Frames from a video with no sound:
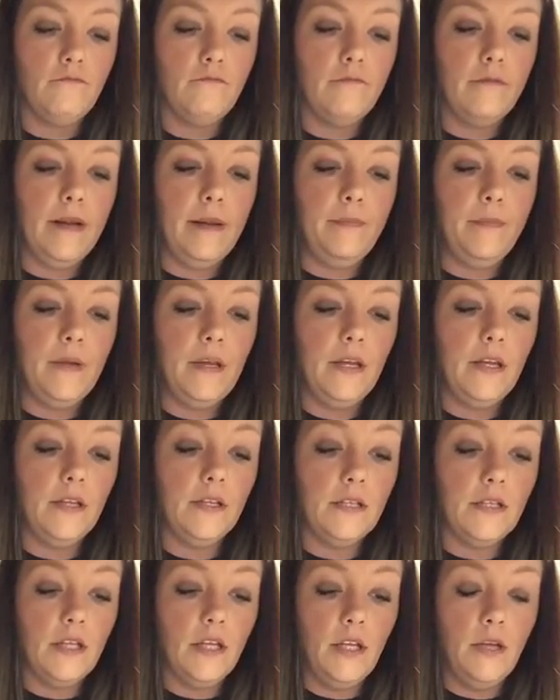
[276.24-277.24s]
Rip
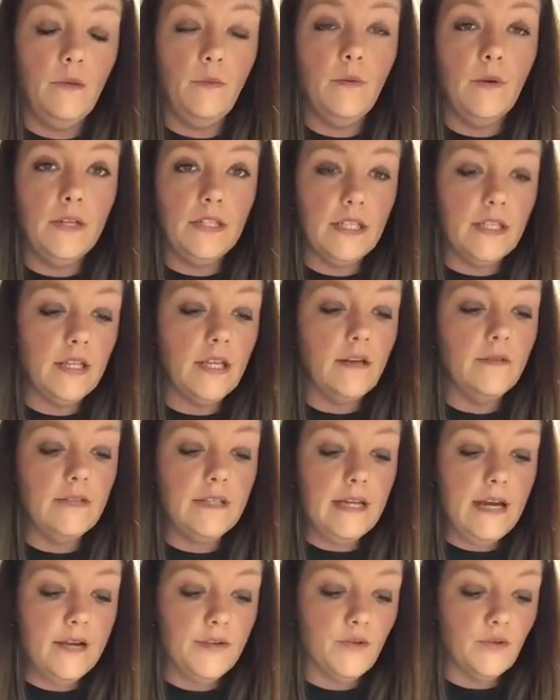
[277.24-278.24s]
it. You want those
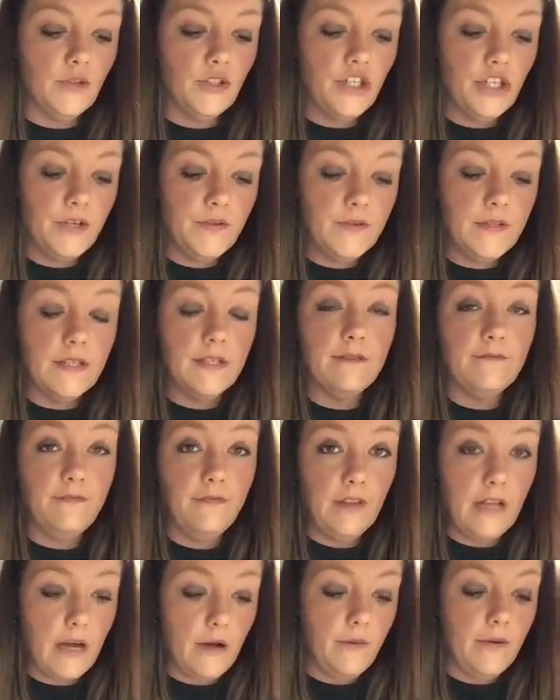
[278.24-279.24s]
natural juices
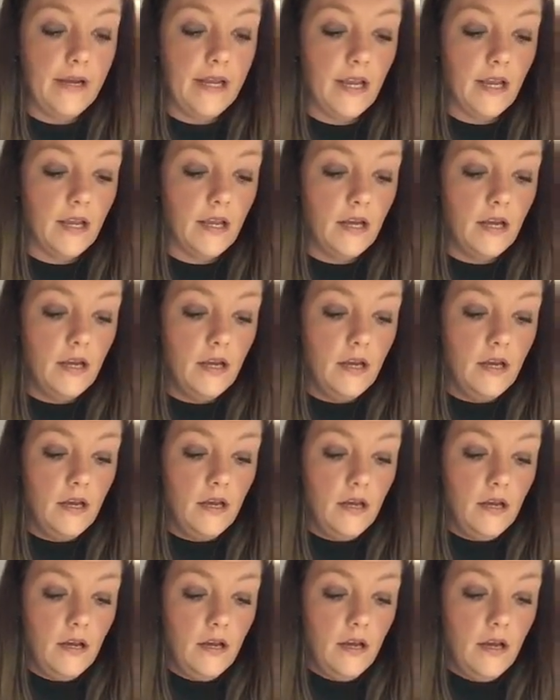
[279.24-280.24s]
flowing.
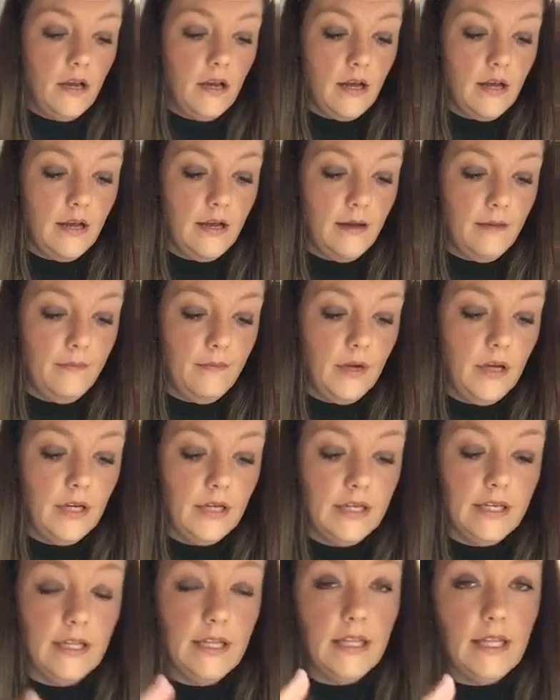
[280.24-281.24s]

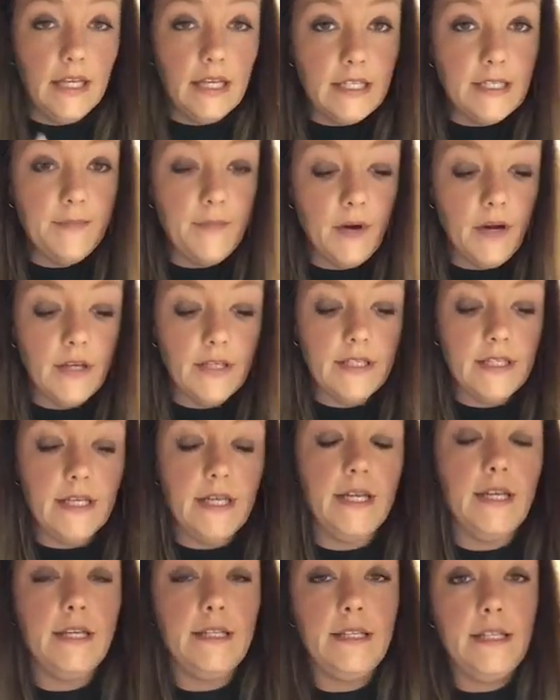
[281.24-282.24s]
Now, this
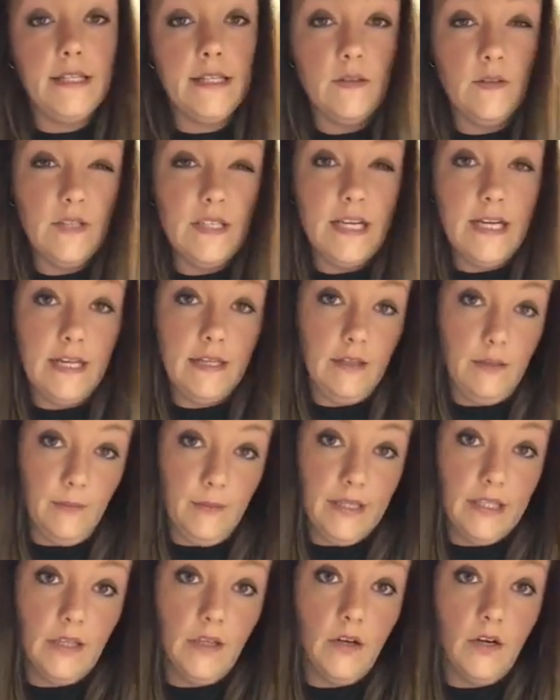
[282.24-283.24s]
process is going to take a
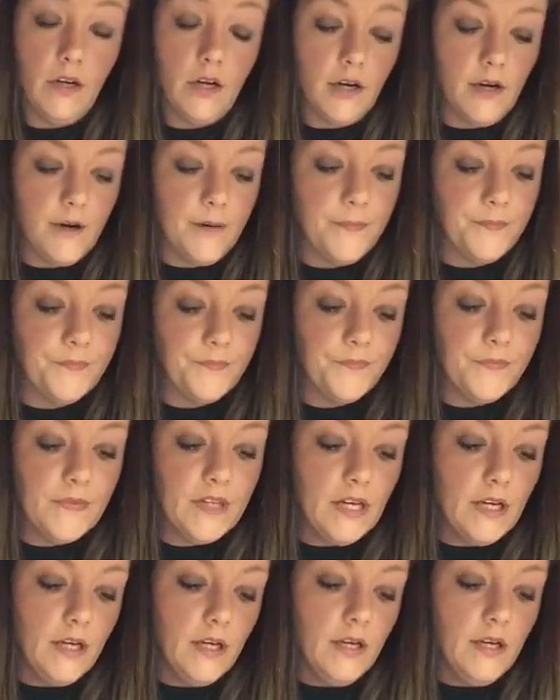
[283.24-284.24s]
little bit longer.
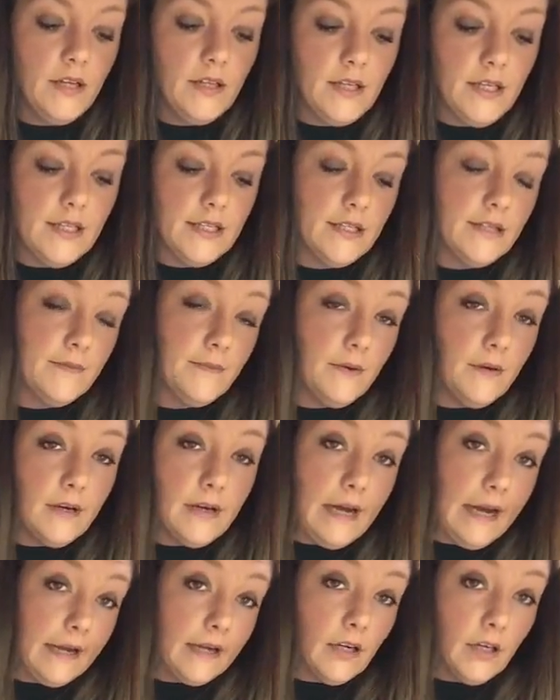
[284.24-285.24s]
This is
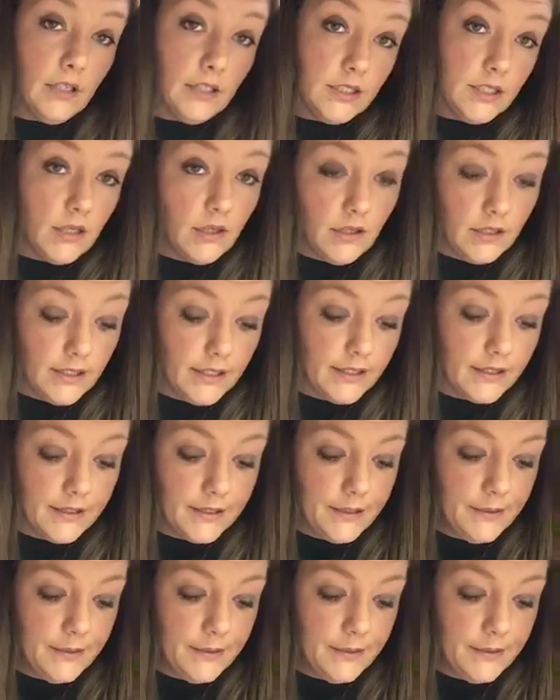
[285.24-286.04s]
what I call tonic.